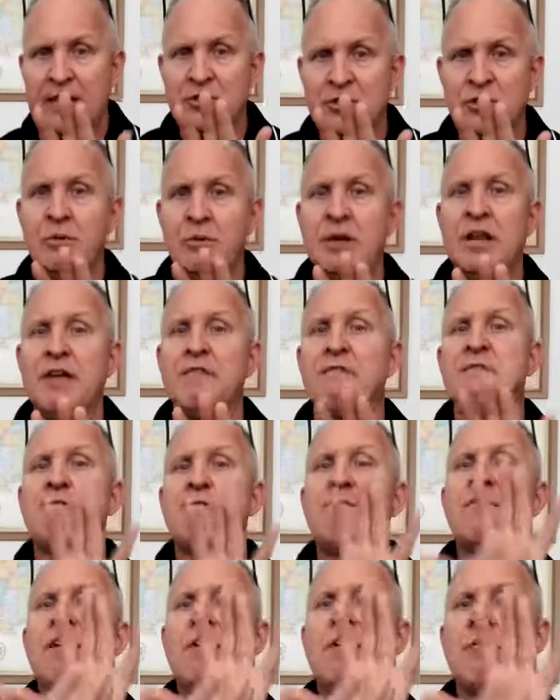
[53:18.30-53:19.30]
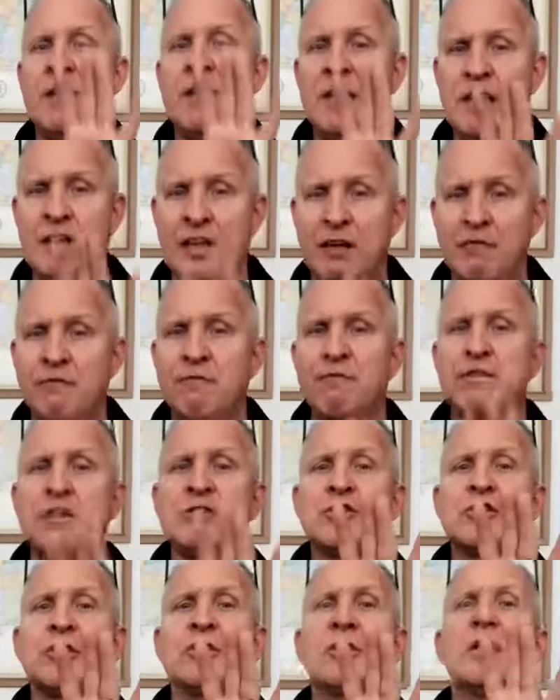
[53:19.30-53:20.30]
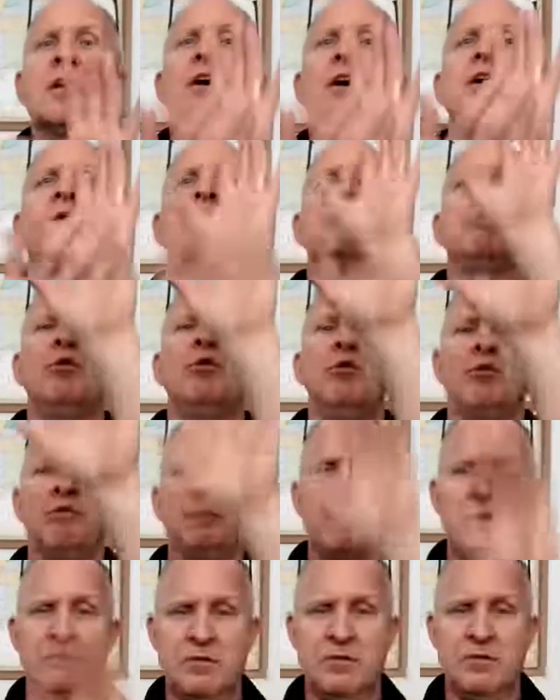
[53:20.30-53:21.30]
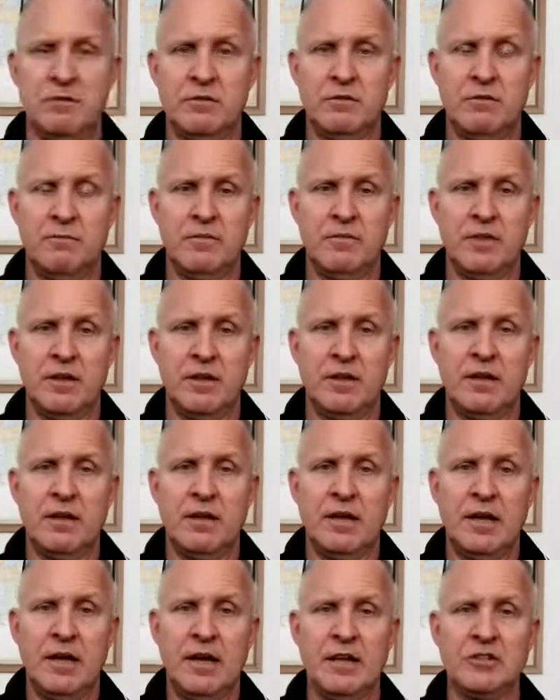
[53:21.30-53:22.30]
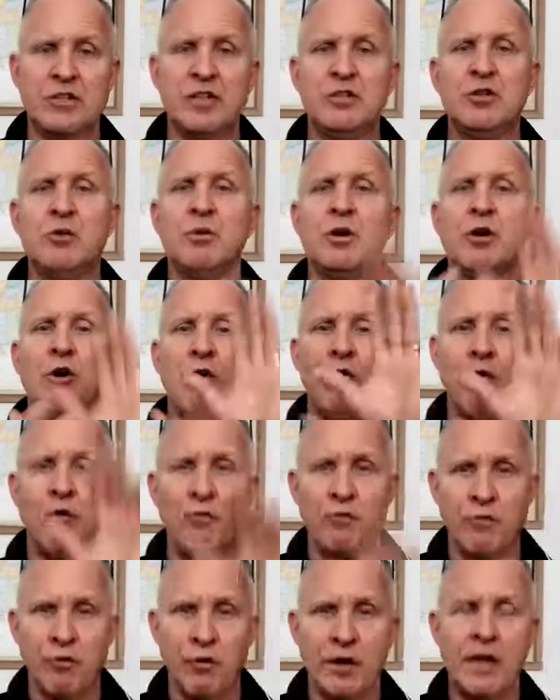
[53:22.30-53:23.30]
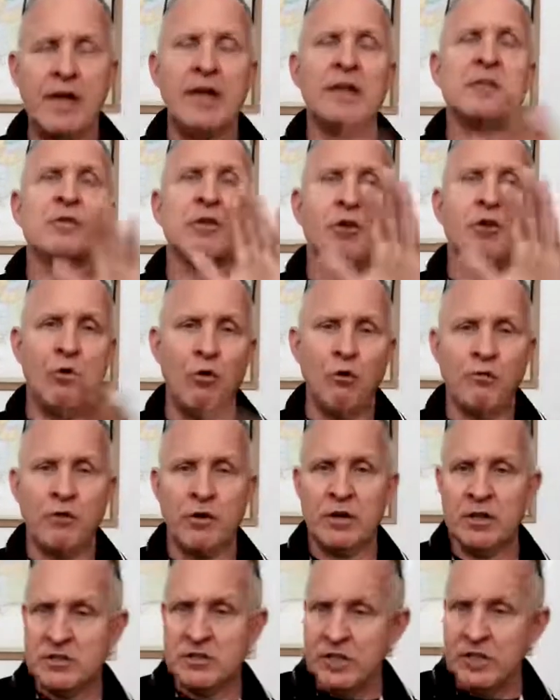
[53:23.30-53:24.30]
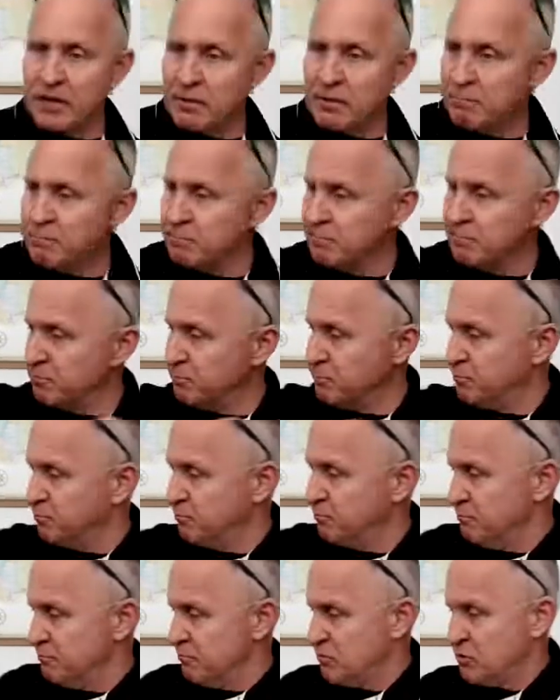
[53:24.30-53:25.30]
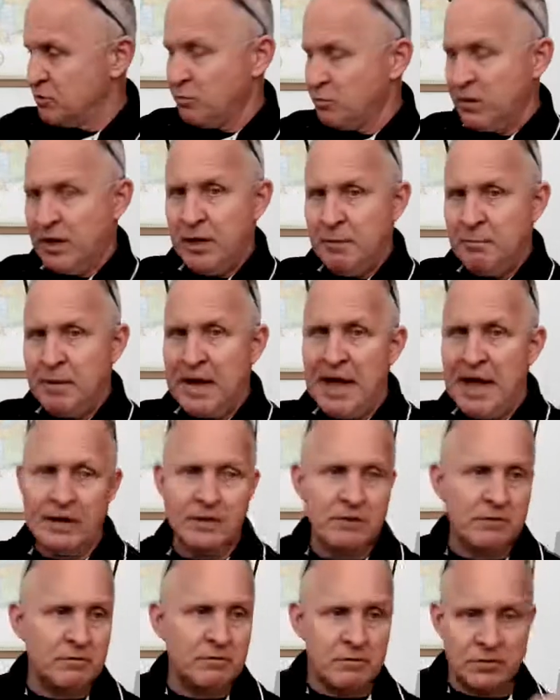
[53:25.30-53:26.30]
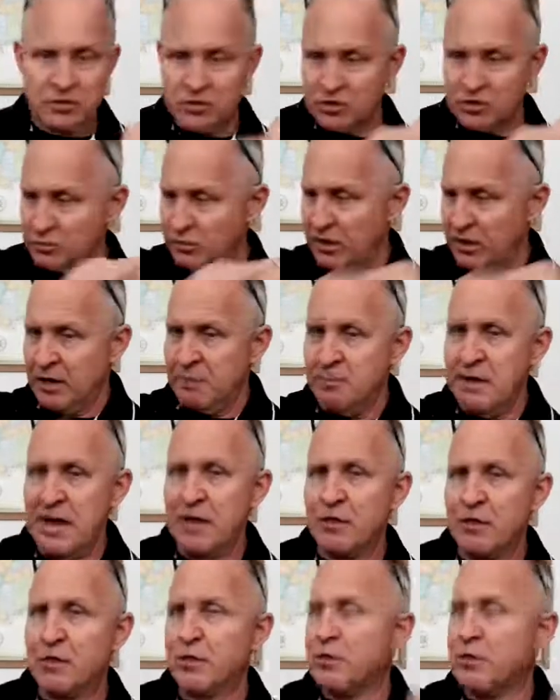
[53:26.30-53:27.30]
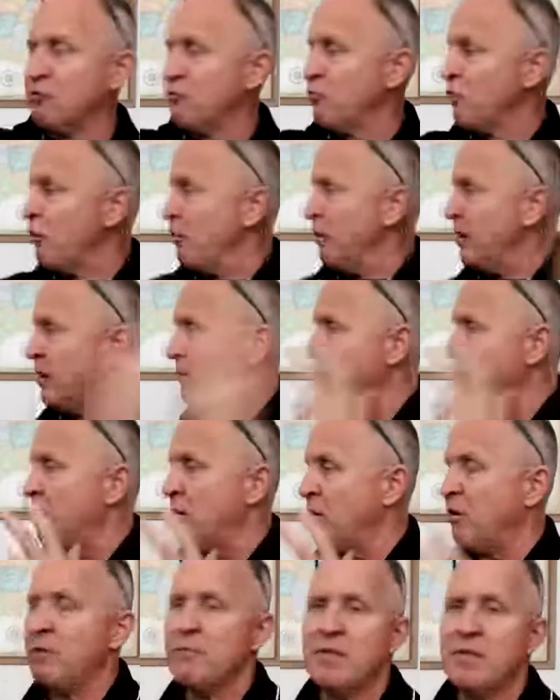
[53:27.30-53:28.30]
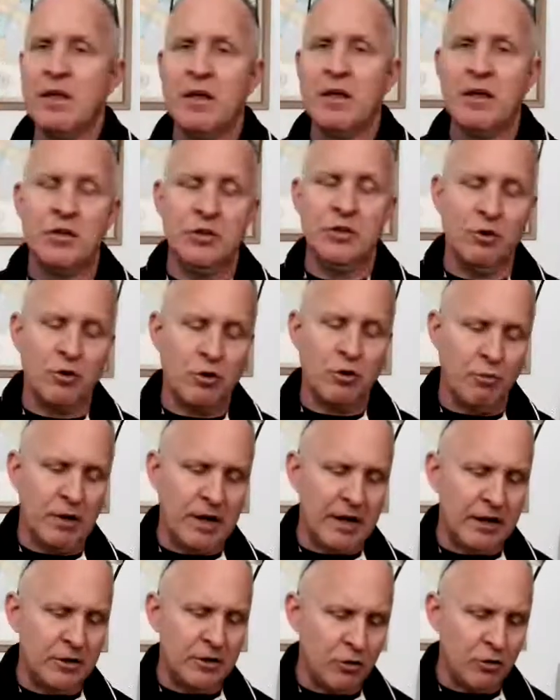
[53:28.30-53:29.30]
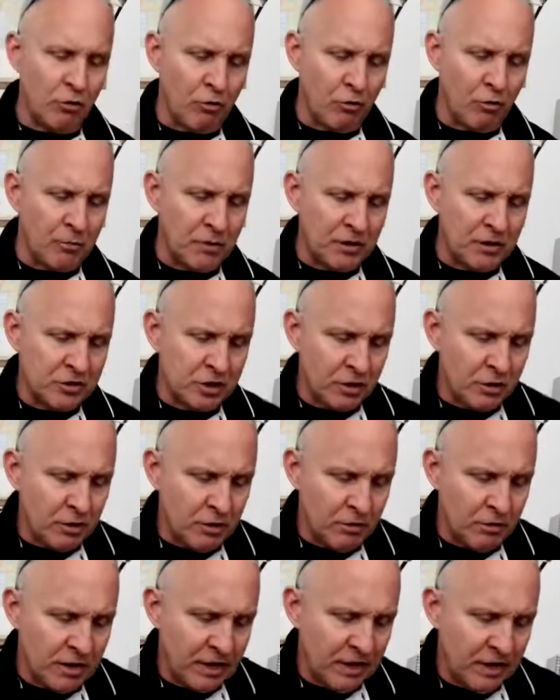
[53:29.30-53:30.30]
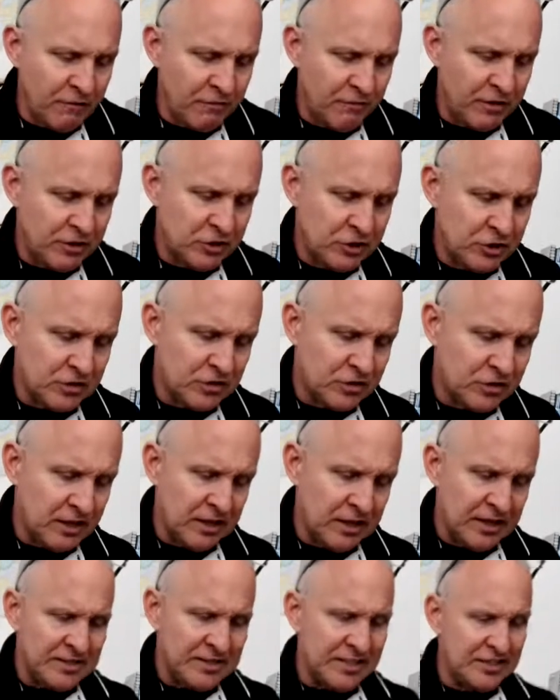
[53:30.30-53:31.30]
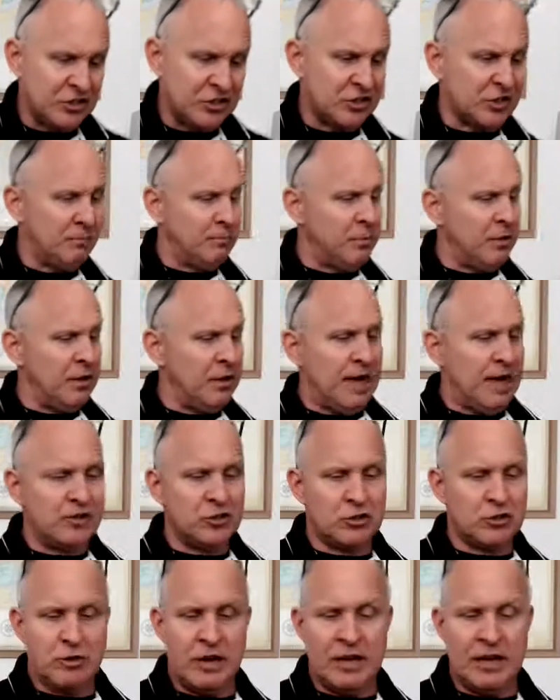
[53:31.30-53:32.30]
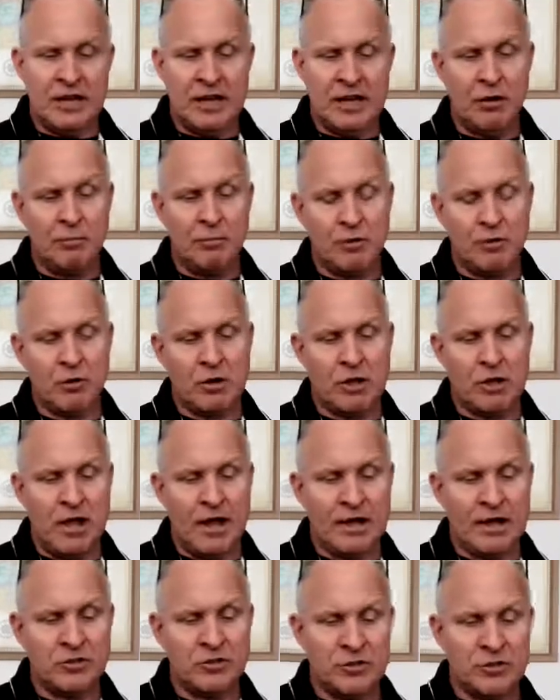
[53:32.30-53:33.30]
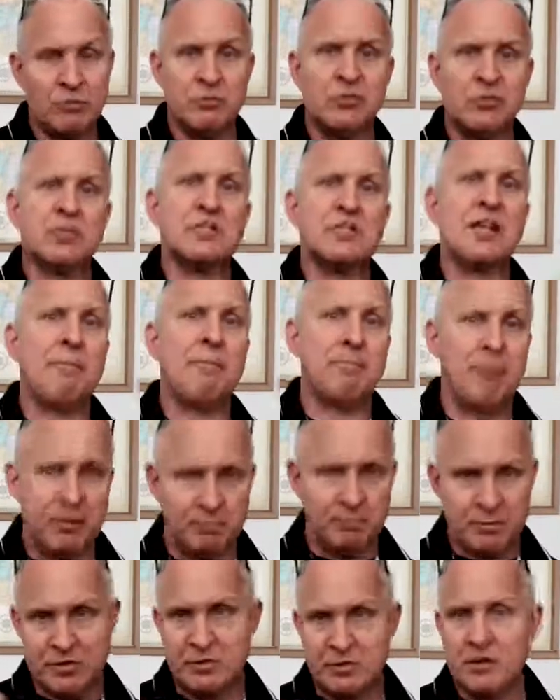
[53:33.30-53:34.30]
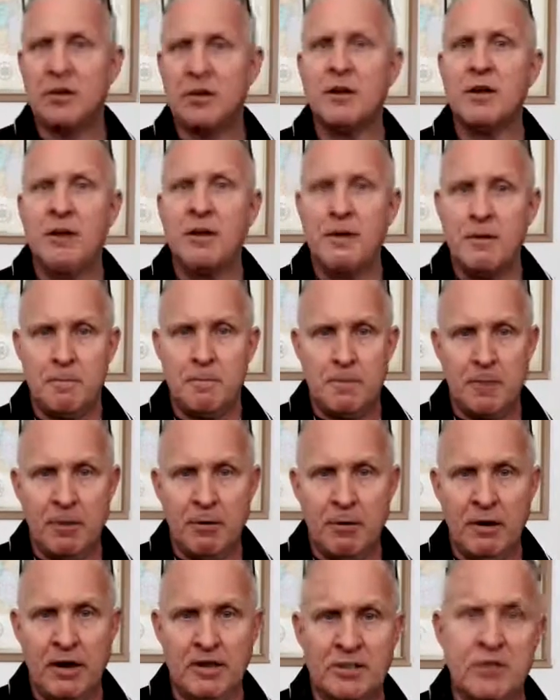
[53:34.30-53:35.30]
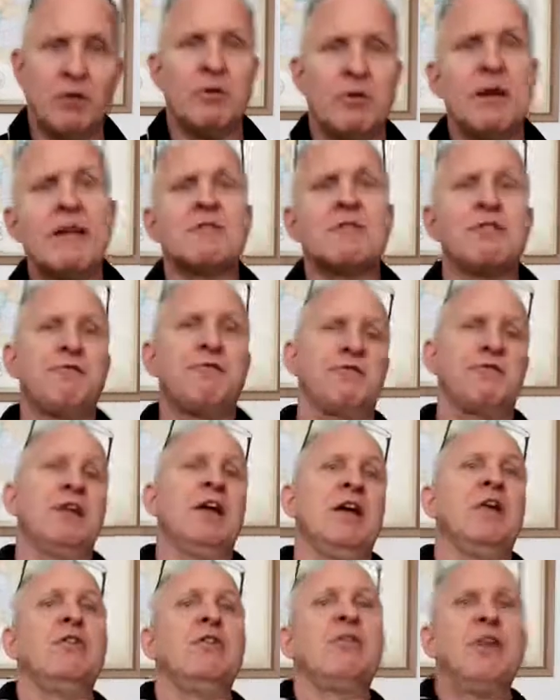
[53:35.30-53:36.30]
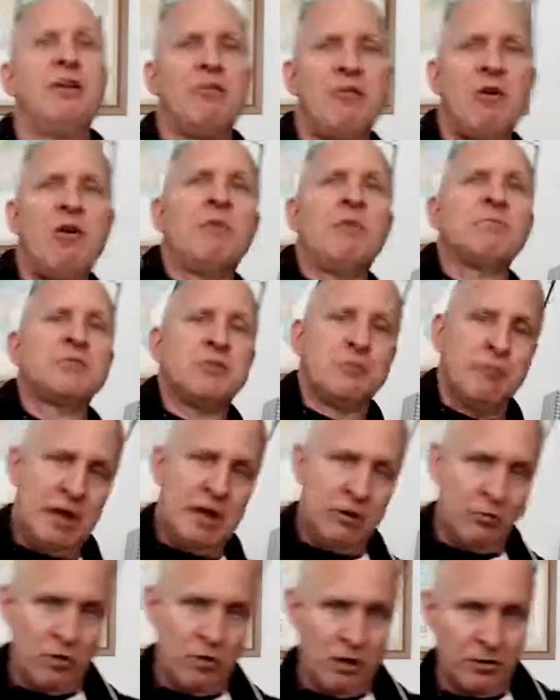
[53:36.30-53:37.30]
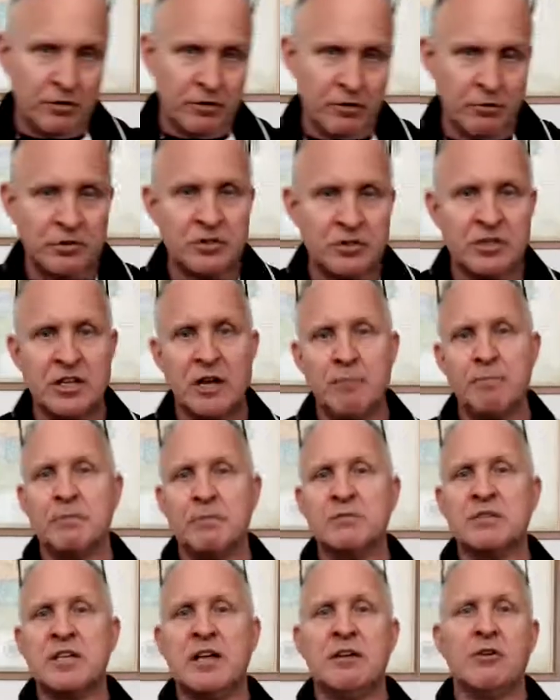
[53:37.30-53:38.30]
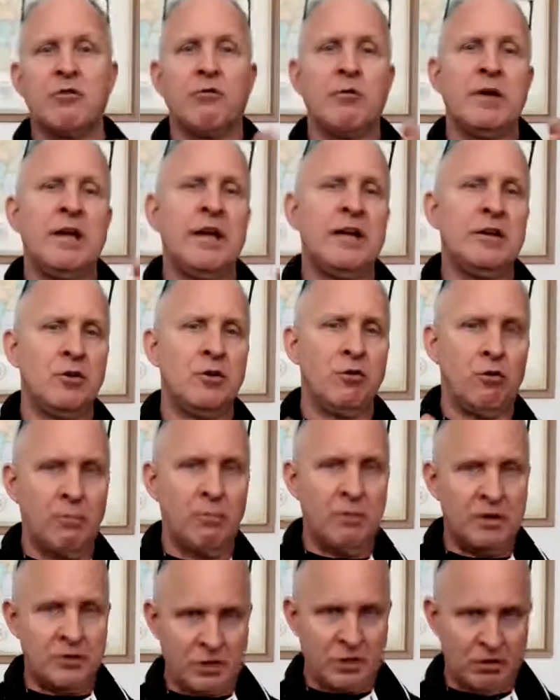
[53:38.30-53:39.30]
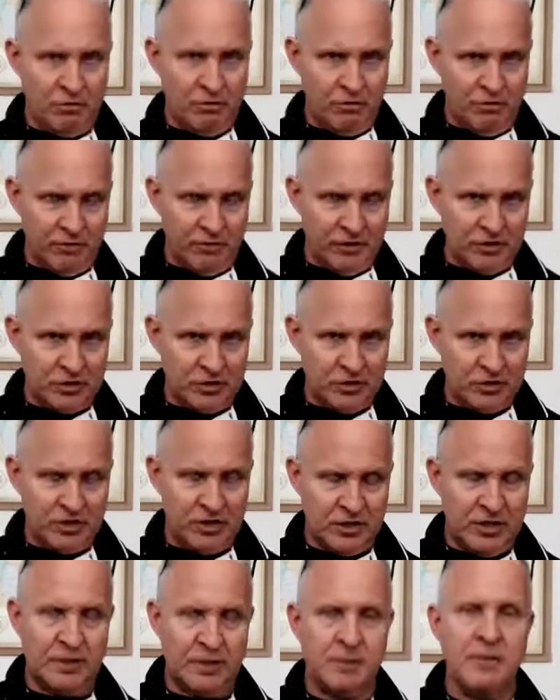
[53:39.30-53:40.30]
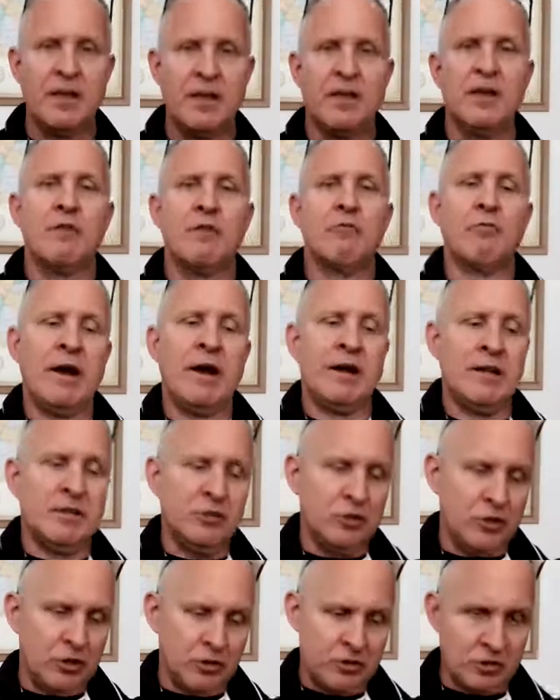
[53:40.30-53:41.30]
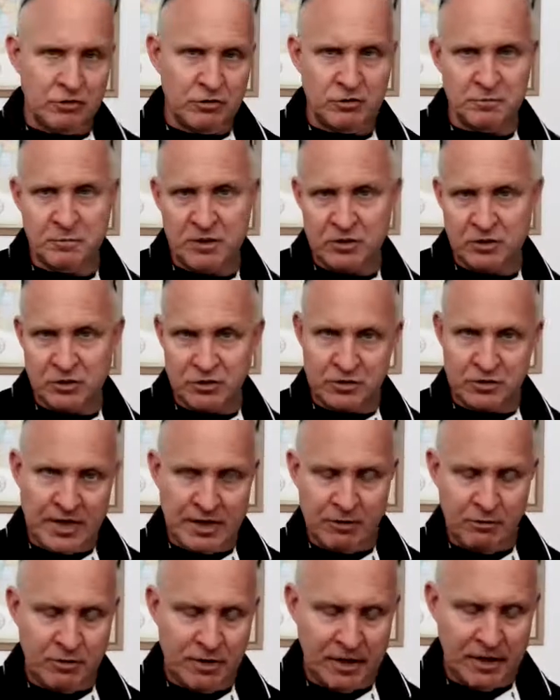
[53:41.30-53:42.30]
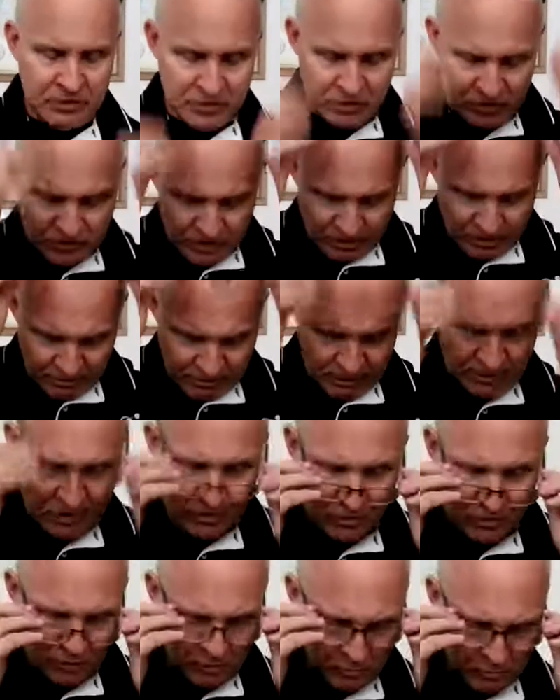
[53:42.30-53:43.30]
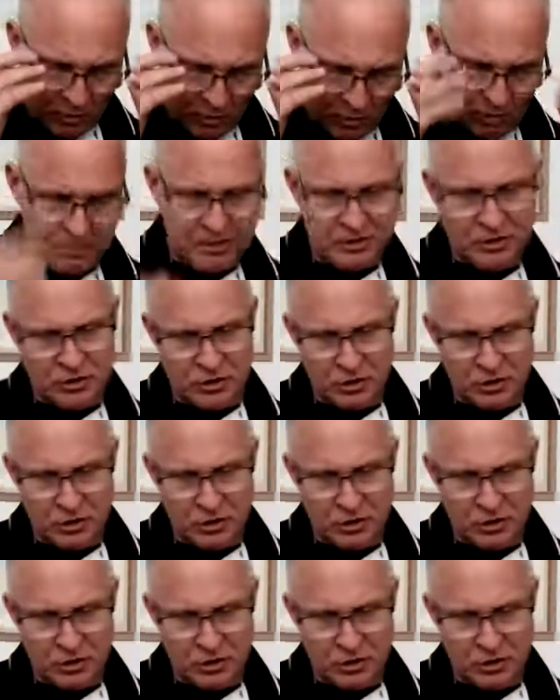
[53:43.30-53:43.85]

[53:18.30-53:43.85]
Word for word: And doing a very efficient movement. And as I do it over and over, it's like a swinging a bat, swinging a bat, throwing a ball. You create neuromuscular efficiency. It's as simple as trying to help your clients do step ups, right? They don't have to flail their arms around while they're doing step ups. They create neuromuscular efficiency, right? In just those muscles that are necessary to do the movement.